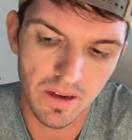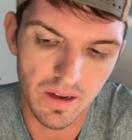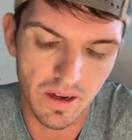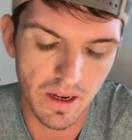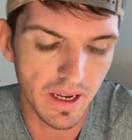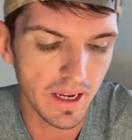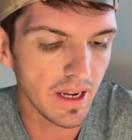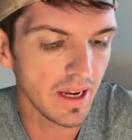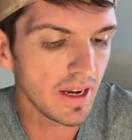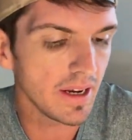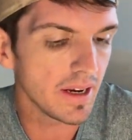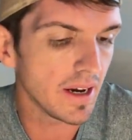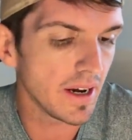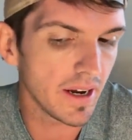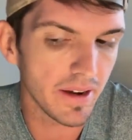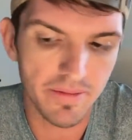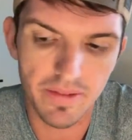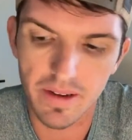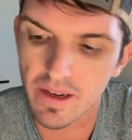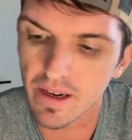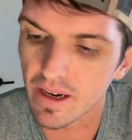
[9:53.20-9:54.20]
And
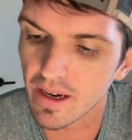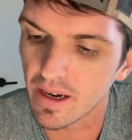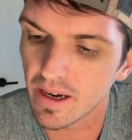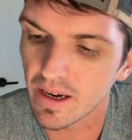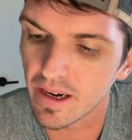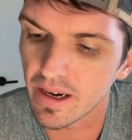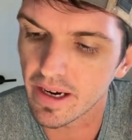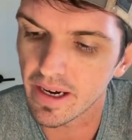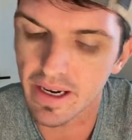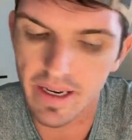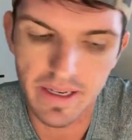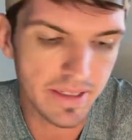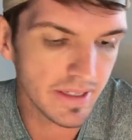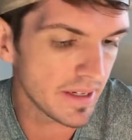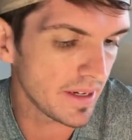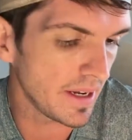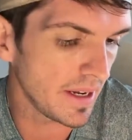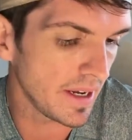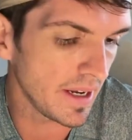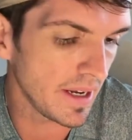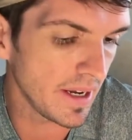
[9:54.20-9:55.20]
I've got
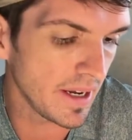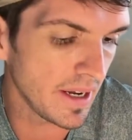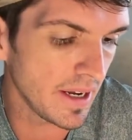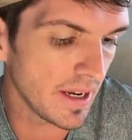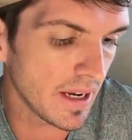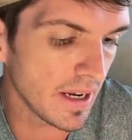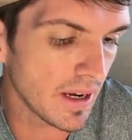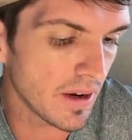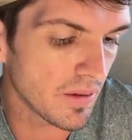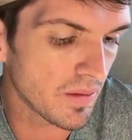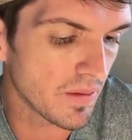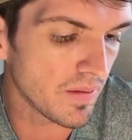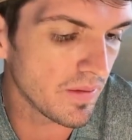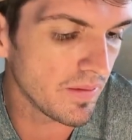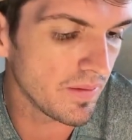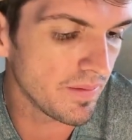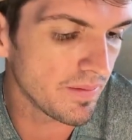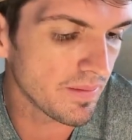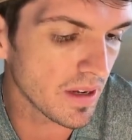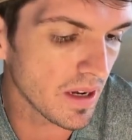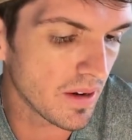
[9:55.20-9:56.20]
a
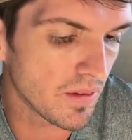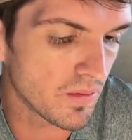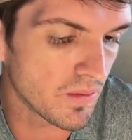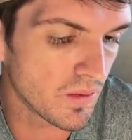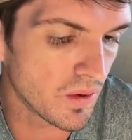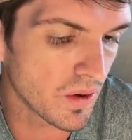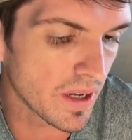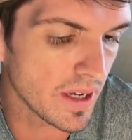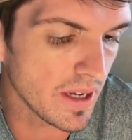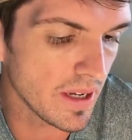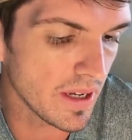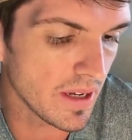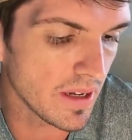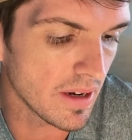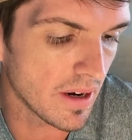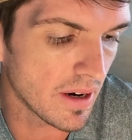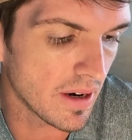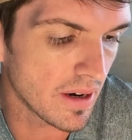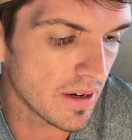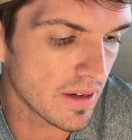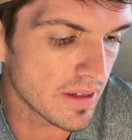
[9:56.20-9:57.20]
rookie
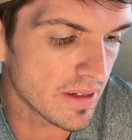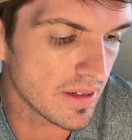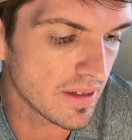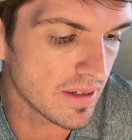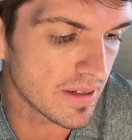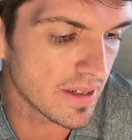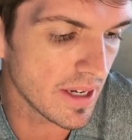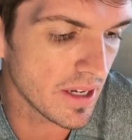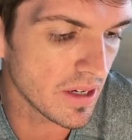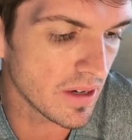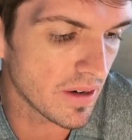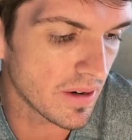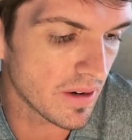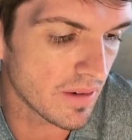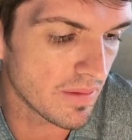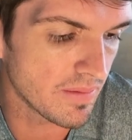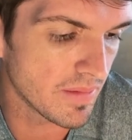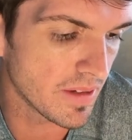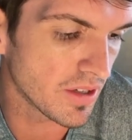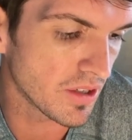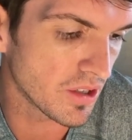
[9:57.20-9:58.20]
this
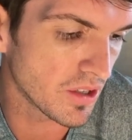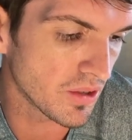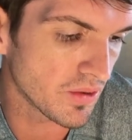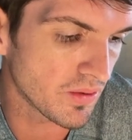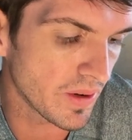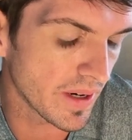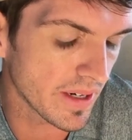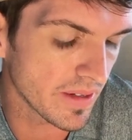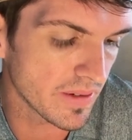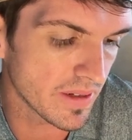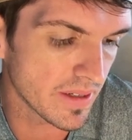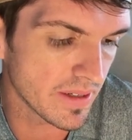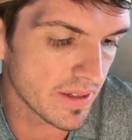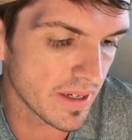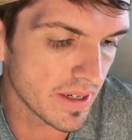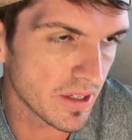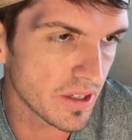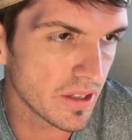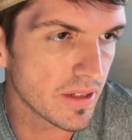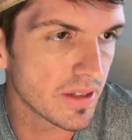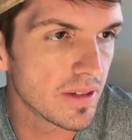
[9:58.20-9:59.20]
is just regular
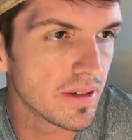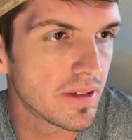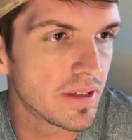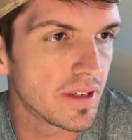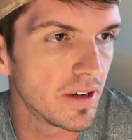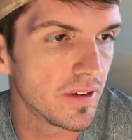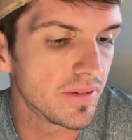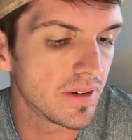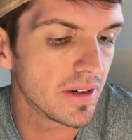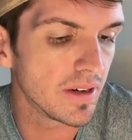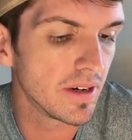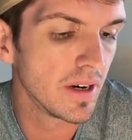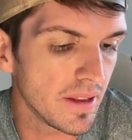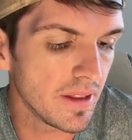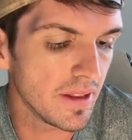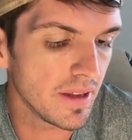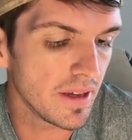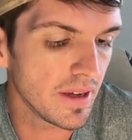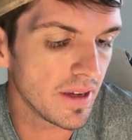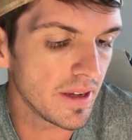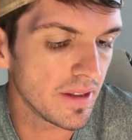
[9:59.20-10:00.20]
sensations, silver.
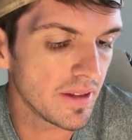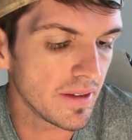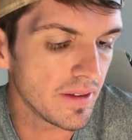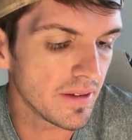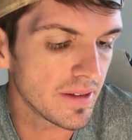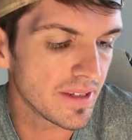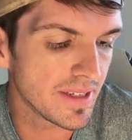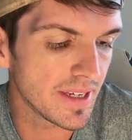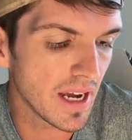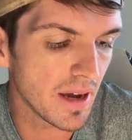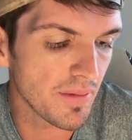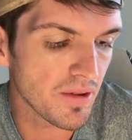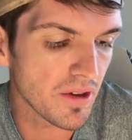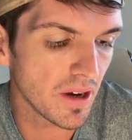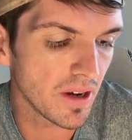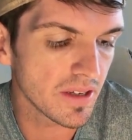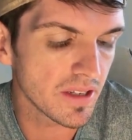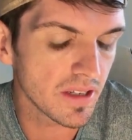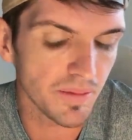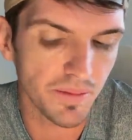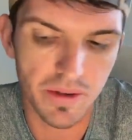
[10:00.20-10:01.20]
Then
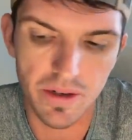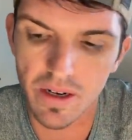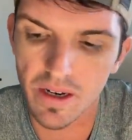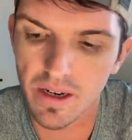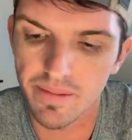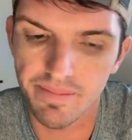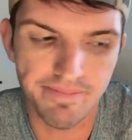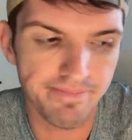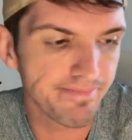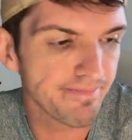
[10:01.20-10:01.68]
Snapshots LeBron,